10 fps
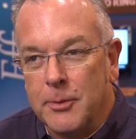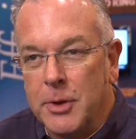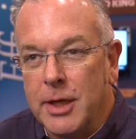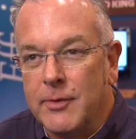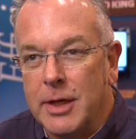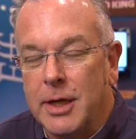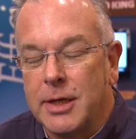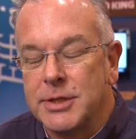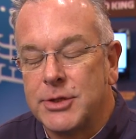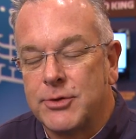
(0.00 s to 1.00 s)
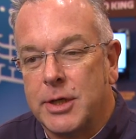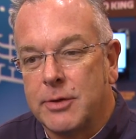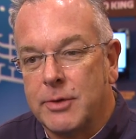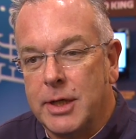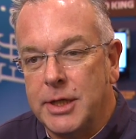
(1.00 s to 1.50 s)
We have a lot of
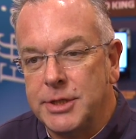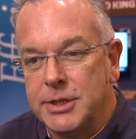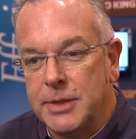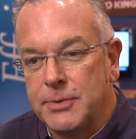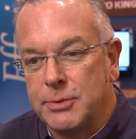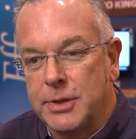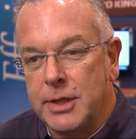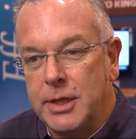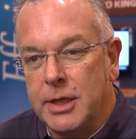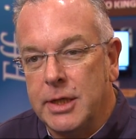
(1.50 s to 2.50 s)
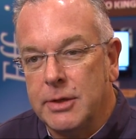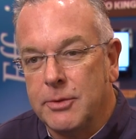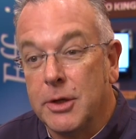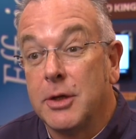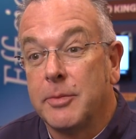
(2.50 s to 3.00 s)
strong relationships with, the, uh,
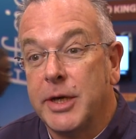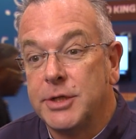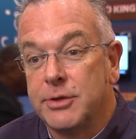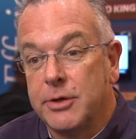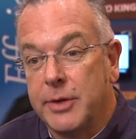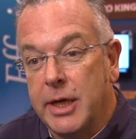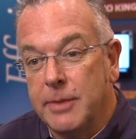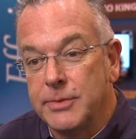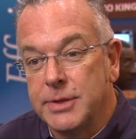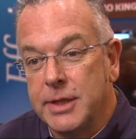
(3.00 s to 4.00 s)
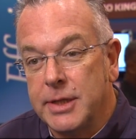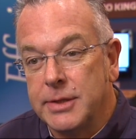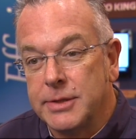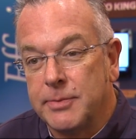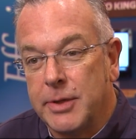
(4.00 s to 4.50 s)
with all the major O E Ms uh,
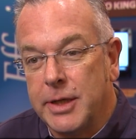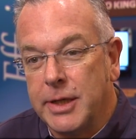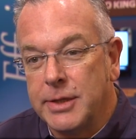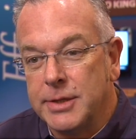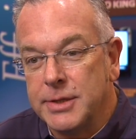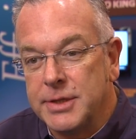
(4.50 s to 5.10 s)
supplying into this